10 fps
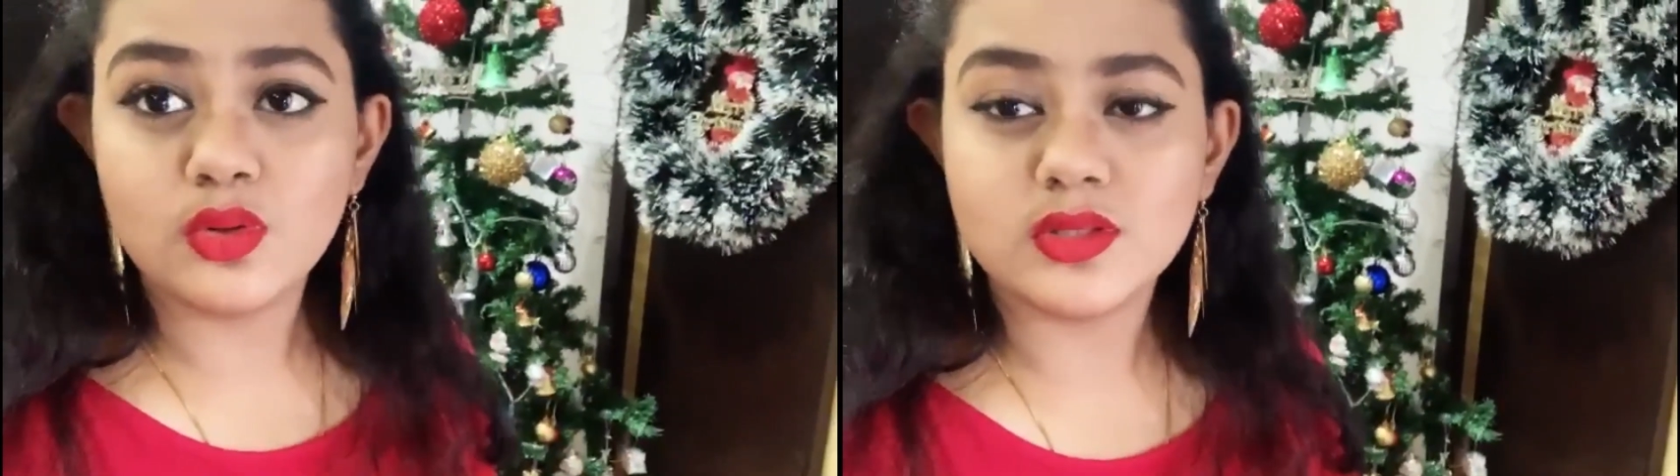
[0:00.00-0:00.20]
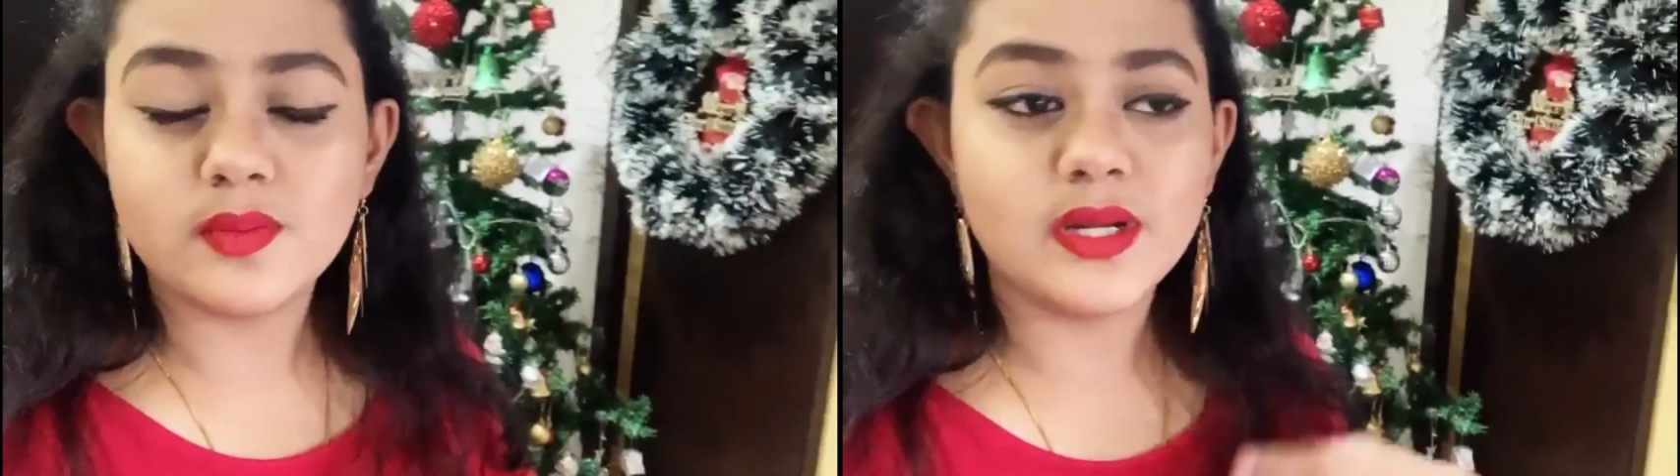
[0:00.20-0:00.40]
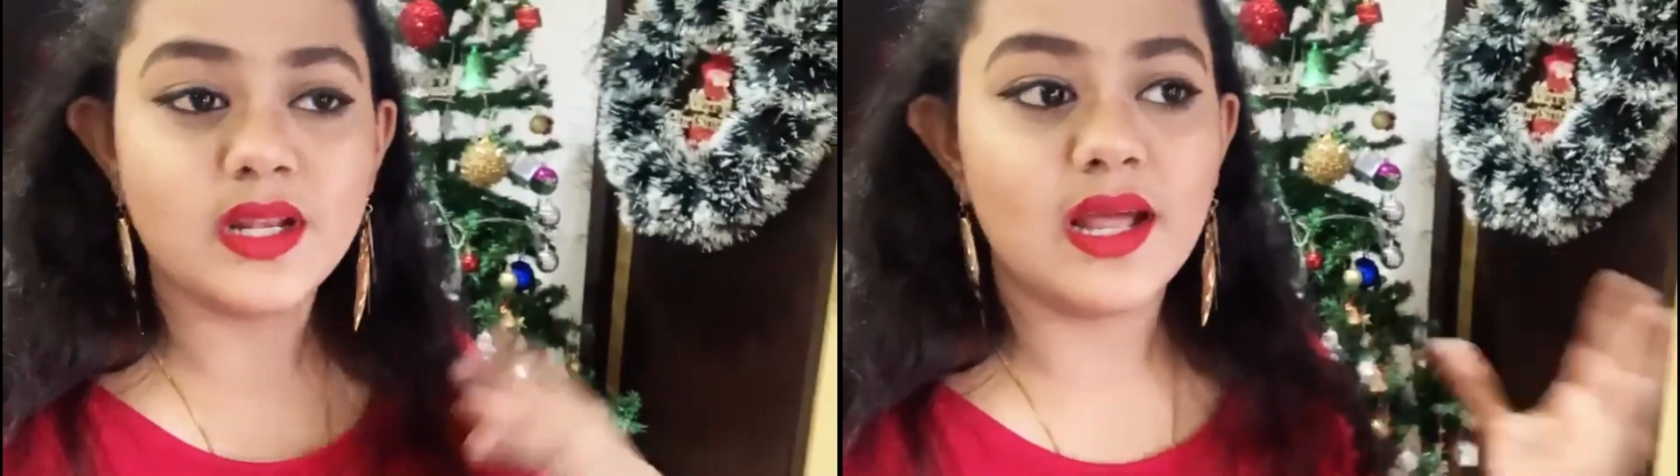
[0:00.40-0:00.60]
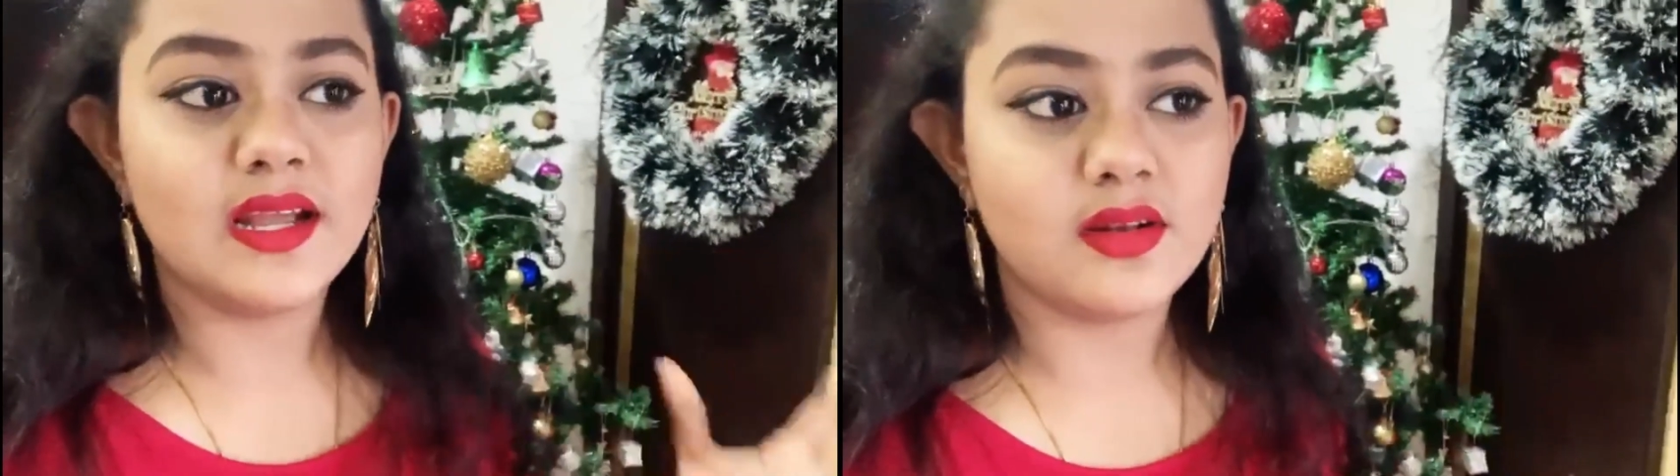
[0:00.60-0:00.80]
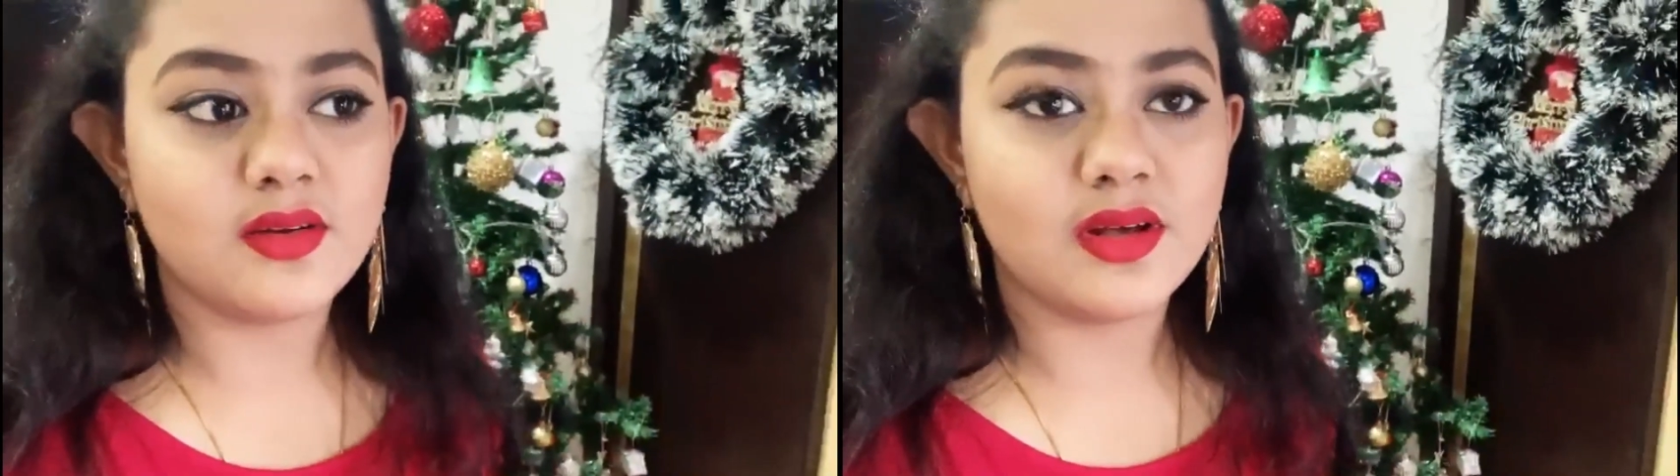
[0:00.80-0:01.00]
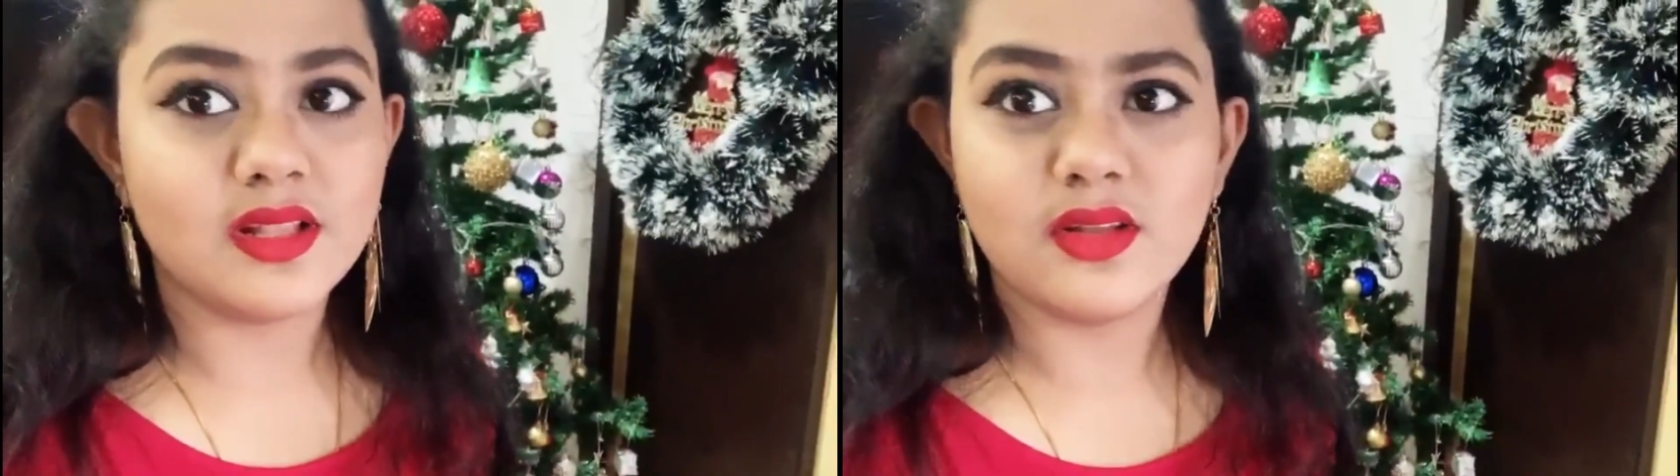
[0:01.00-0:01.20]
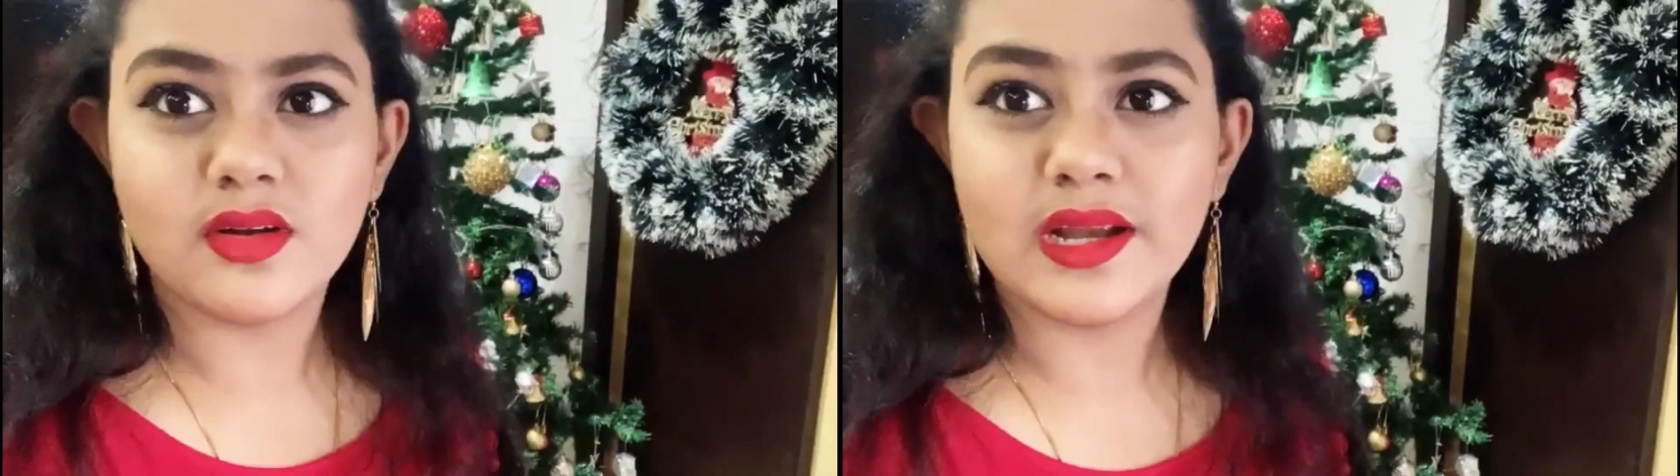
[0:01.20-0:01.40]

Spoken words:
looks a bit lighter and the